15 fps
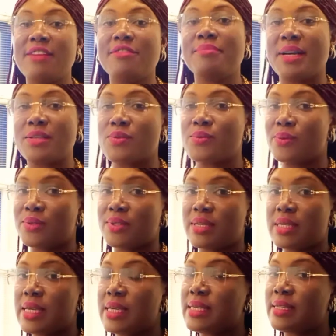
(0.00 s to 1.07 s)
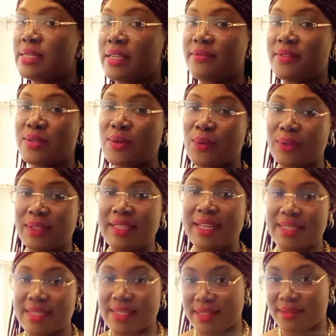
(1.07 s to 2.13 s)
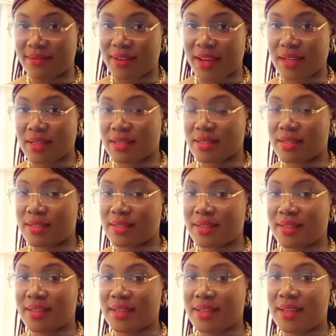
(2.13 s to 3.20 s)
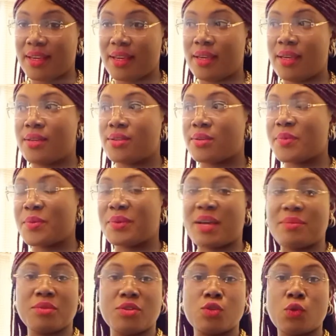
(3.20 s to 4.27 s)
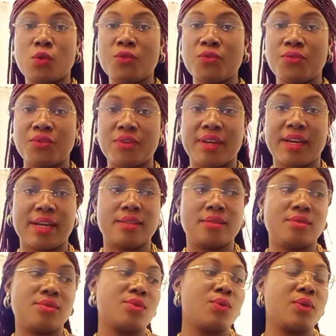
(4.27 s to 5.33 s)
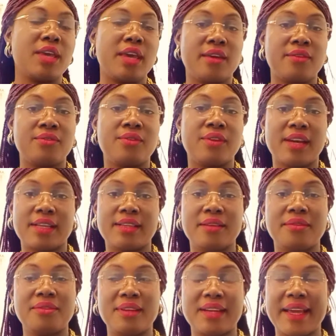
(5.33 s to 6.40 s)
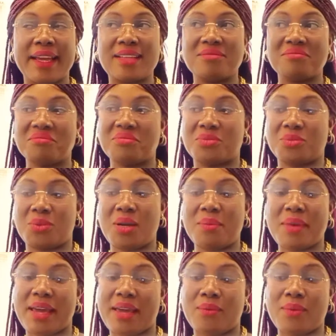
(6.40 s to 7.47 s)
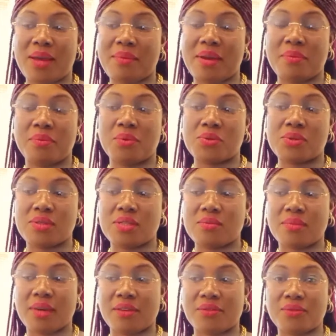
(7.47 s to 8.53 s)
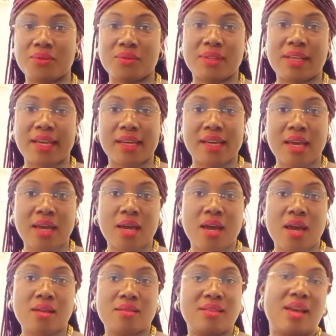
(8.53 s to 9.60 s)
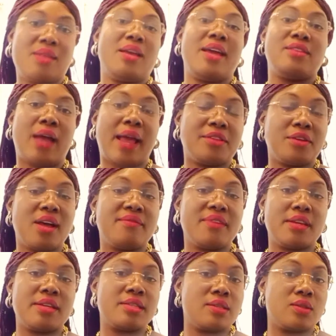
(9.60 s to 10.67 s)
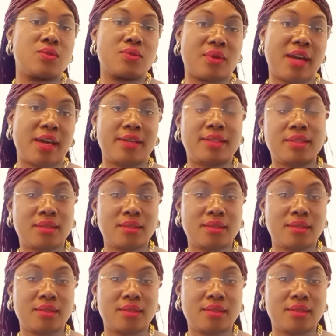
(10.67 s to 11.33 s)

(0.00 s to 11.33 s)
passwords saved on that device. Some people can be so free and so carefree, and they feel like, why am I passwording my phone? Like that, I don't have anything to hide.